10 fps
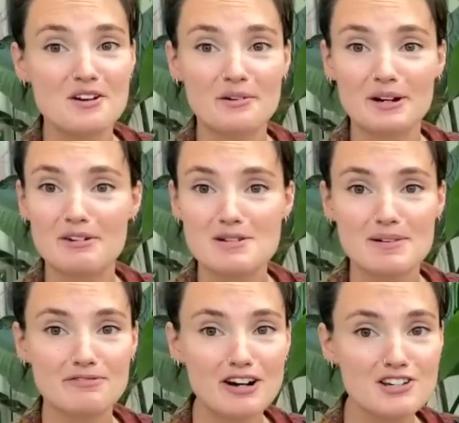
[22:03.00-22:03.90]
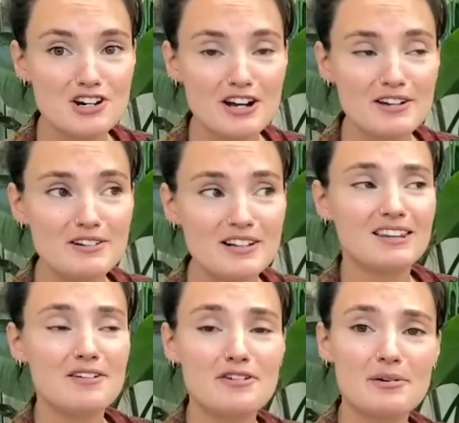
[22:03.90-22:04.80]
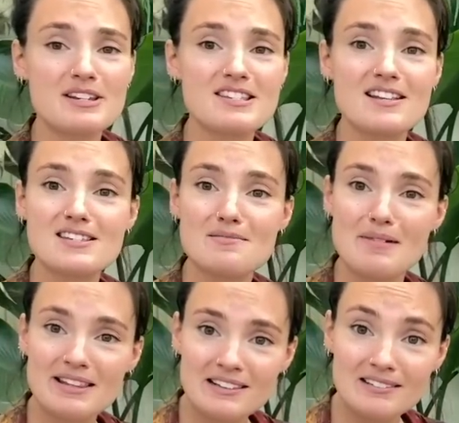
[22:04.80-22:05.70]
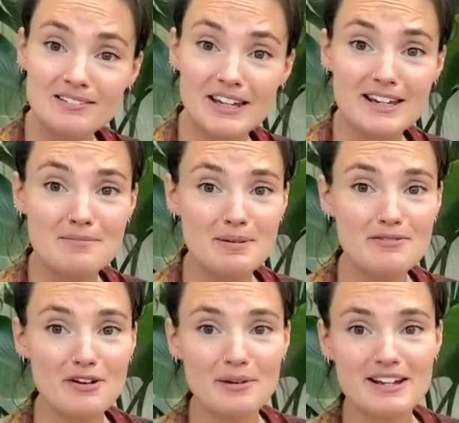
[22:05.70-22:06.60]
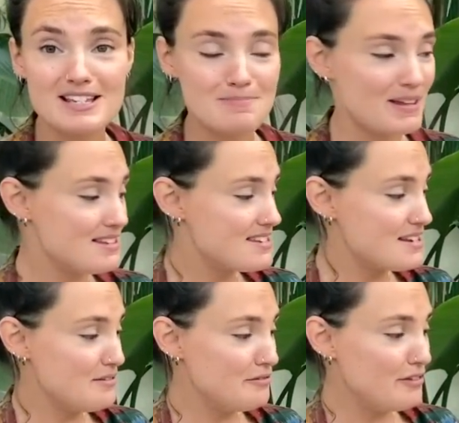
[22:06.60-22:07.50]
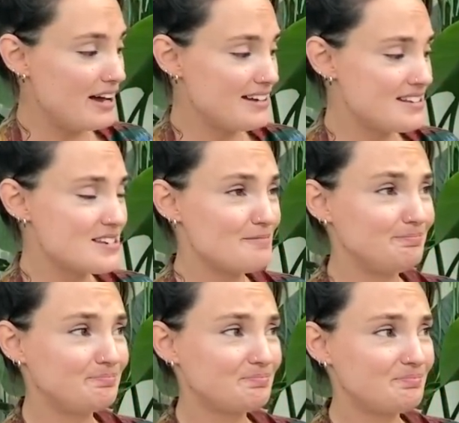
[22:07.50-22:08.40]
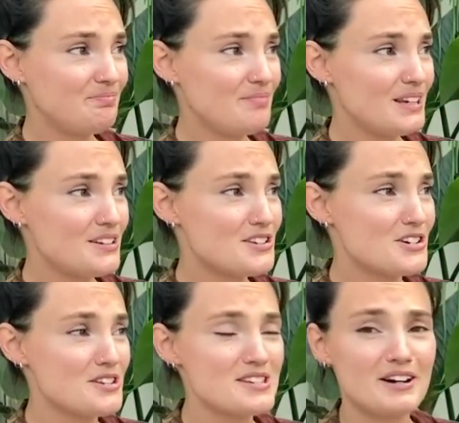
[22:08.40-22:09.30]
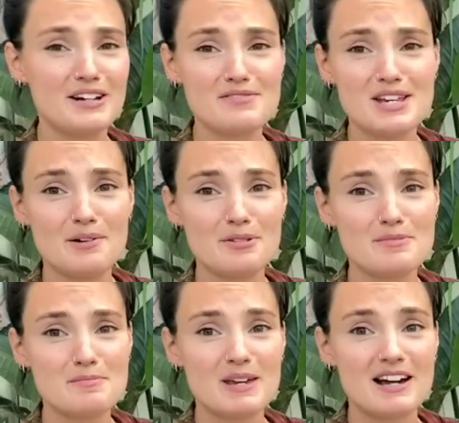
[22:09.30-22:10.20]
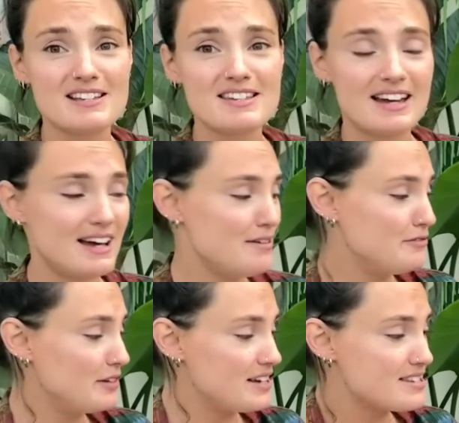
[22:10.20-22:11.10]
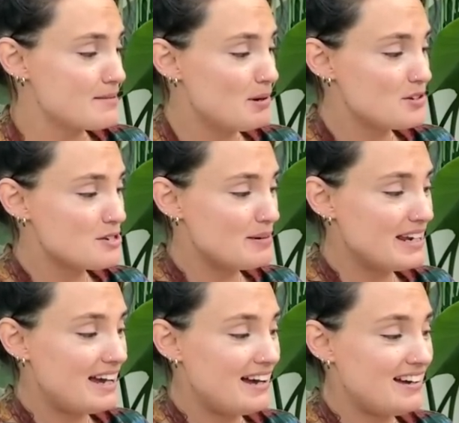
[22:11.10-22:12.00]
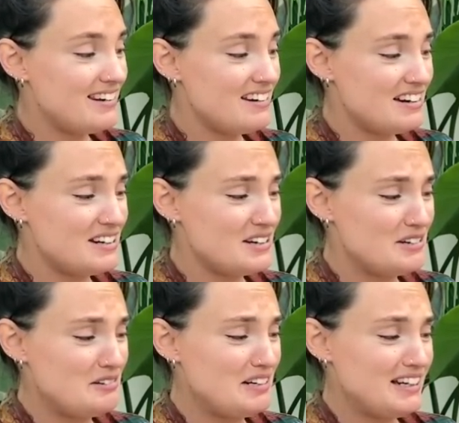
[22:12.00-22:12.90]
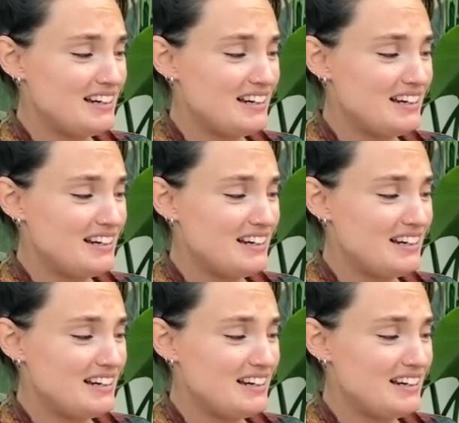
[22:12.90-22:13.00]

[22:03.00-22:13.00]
are incredibly fragile, they're very sentimental, they can be very expensive, and just kind of tell them to be as careful as they possibly can. I know